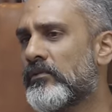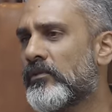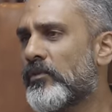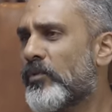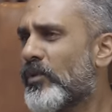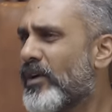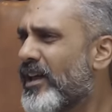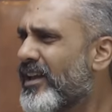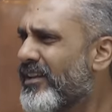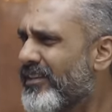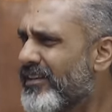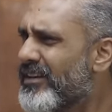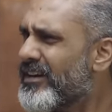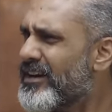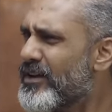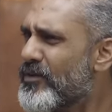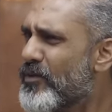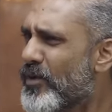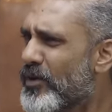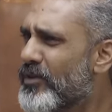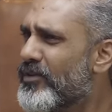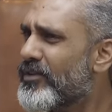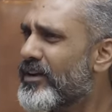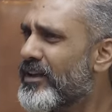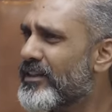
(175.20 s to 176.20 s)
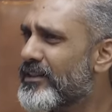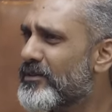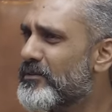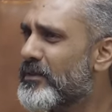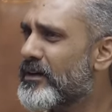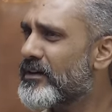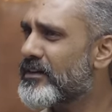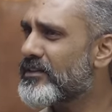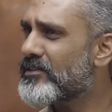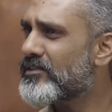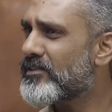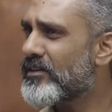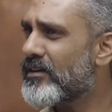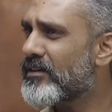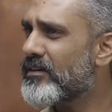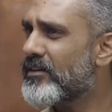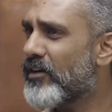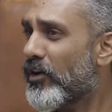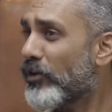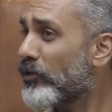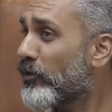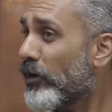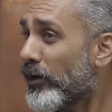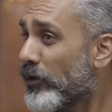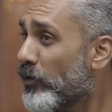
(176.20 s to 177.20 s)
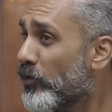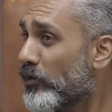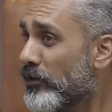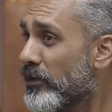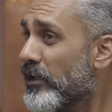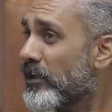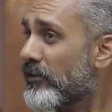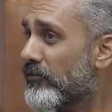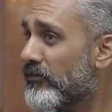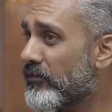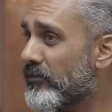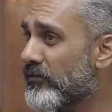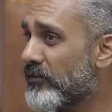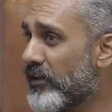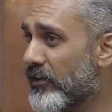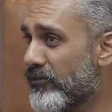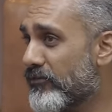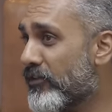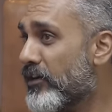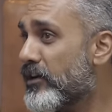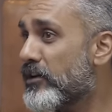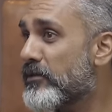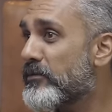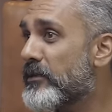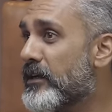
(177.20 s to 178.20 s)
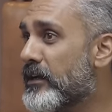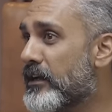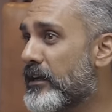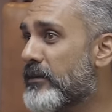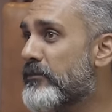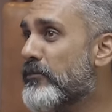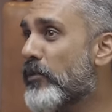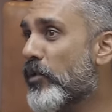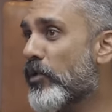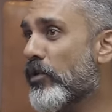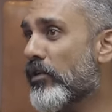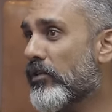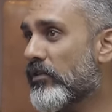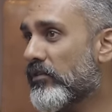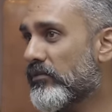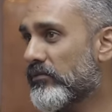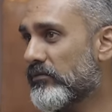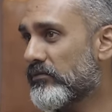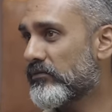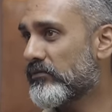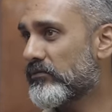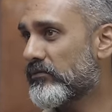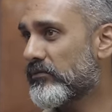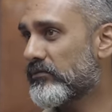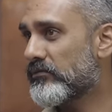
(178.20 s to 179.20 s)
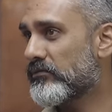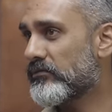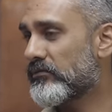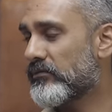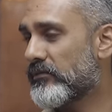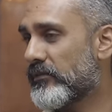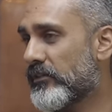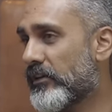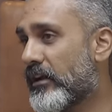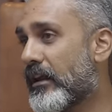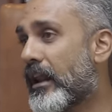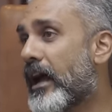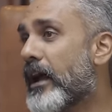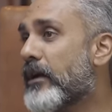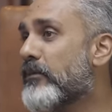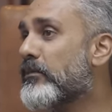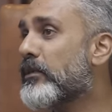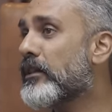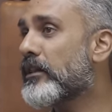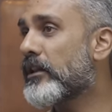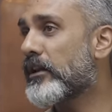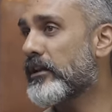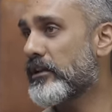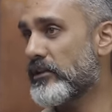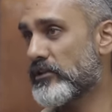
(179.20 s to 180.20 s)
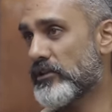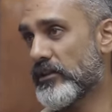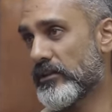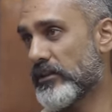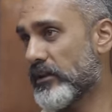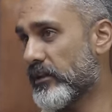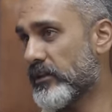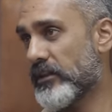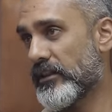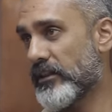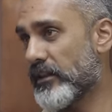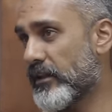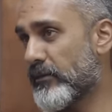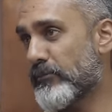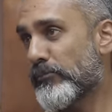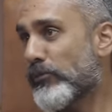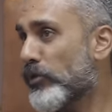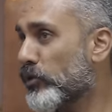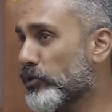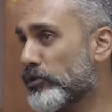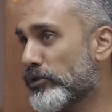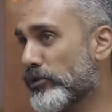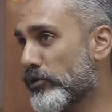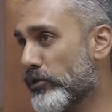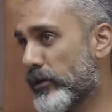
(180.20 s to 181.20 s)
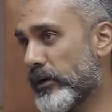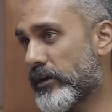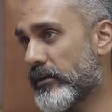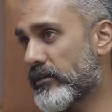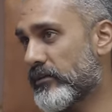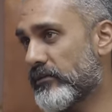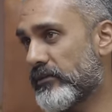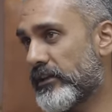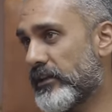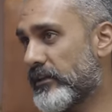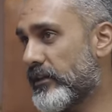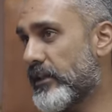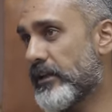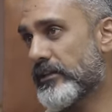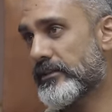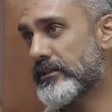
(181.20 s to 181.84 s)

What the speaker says: Would I really want to take the Multistrada? Although I don't think they're fundamentally more reliable than each other. I think they'll both do it in their